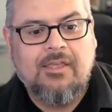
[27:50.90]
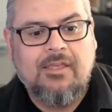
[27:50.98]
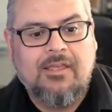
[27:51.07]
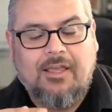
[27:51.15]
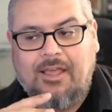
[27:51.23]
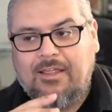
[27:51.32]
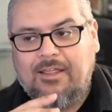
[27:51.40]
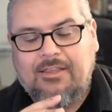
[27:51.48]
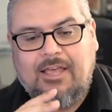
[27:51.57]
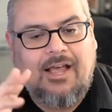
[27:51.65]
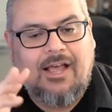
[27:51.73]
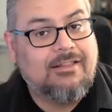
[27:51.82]
And
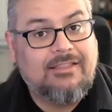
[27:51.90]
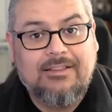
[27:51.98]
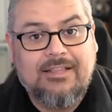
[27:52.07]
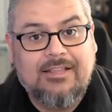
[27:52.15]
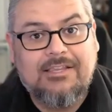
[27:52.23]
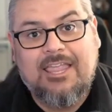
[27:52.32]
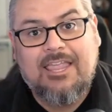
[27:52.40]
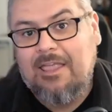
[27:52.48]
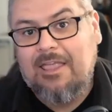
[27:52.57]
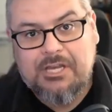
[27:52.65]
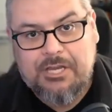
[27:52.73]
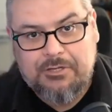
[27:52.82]
I think that's a game
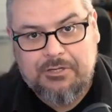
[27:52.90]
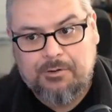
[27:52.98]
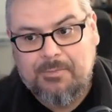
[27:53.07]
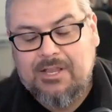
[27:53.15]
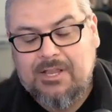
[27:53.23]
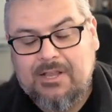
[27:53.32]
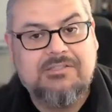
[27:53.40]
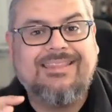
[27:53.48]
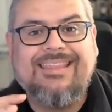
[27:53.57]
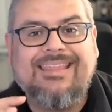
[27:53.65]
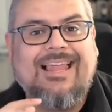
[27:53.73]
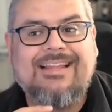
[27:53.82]
changer because nothing
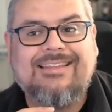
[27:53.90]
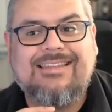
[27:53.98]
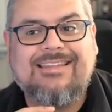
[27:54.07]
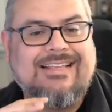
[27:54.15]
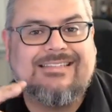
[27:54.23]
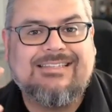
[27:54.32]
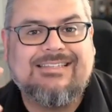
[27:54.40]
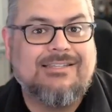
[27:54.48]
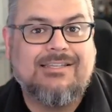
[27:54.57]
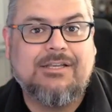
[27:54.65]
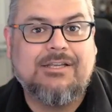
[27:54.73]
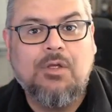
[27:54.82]
like that existed
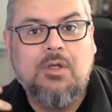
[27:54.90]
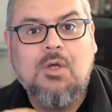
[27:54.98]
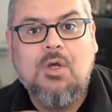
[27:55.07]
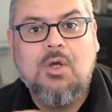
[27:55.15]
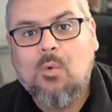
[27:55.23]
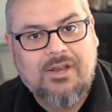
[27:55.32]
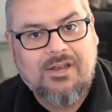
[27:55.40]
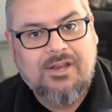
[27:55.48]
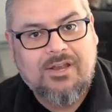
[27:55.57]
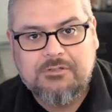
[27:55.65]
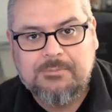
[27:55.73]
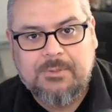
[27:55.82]
when I was
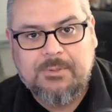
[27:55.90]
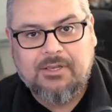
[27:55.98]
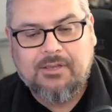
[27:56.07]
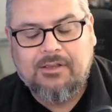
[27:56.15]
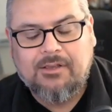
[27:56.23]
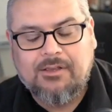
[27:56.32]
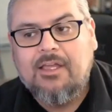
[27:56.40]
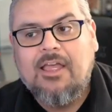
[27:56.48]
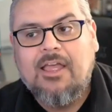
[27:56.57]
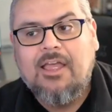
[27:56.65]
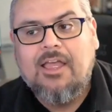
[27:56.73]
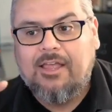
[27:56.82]
building.
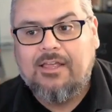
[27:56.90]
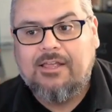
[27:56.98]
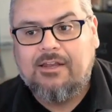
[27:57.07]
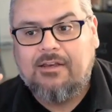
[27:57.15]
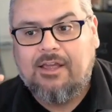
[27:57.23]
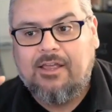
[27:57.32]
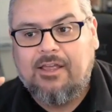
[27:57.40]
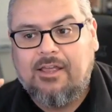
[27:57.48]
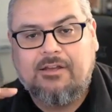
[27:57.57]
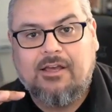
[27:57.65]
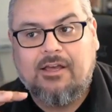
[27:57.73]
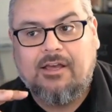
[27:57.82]
And
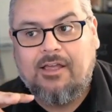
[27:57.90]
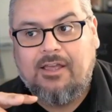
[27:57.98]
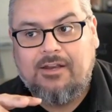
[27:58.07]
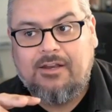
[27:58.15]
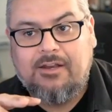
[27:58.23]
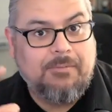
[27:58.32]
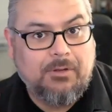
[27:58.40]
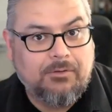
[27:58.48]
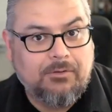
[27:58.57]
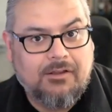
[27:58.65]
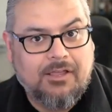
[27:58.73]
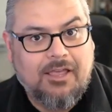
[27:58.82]
I built on,
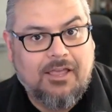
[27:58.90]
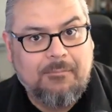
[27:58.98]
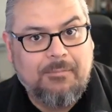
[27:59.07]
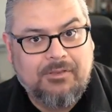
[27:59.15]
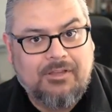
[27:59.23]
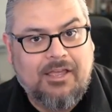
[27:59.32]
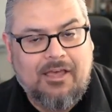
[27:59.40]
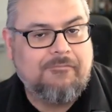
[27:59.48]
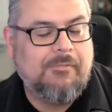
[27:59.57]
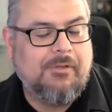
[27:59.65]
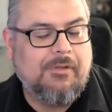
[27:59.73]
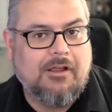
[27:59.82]
again, I built a $500,000